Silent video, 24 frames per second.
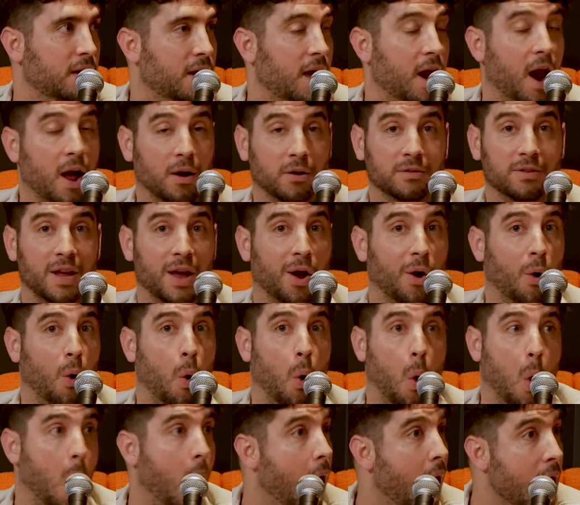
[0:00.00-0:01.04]
And I was like,
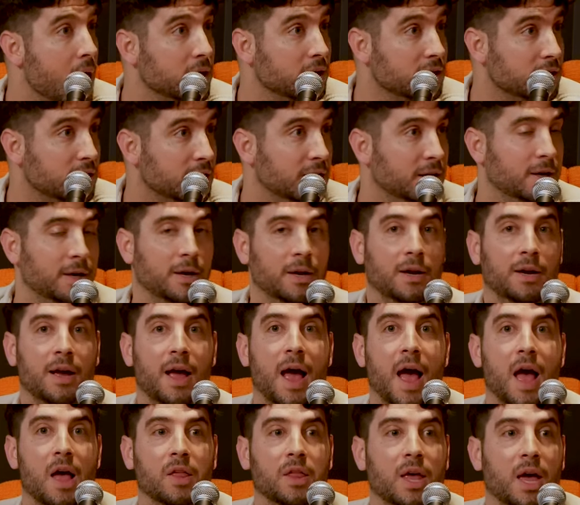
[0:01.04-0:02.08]
"What?"
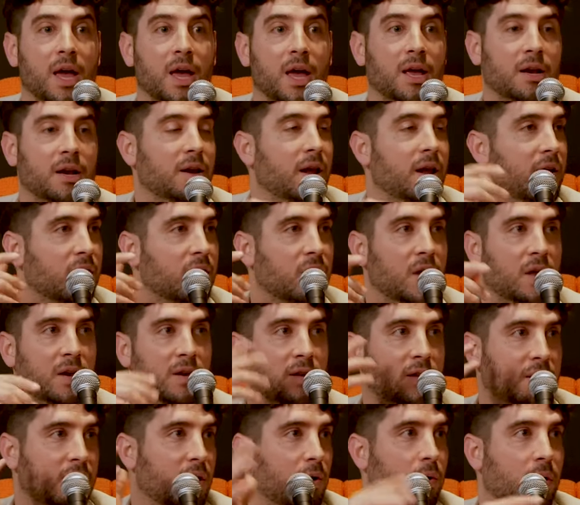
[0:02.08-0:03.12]
And then
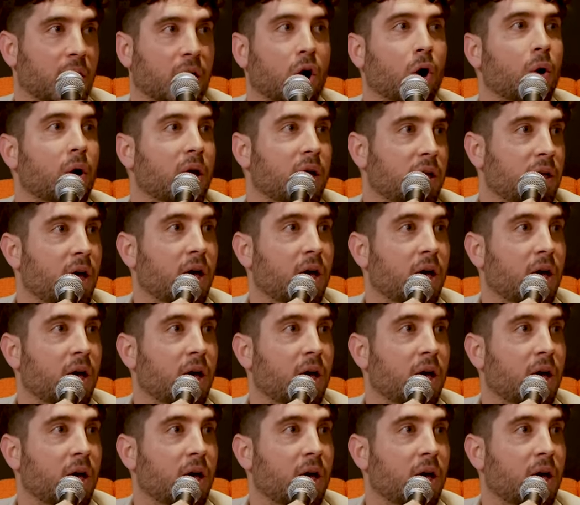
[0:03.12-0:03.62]
they were like, "Oh, yeah,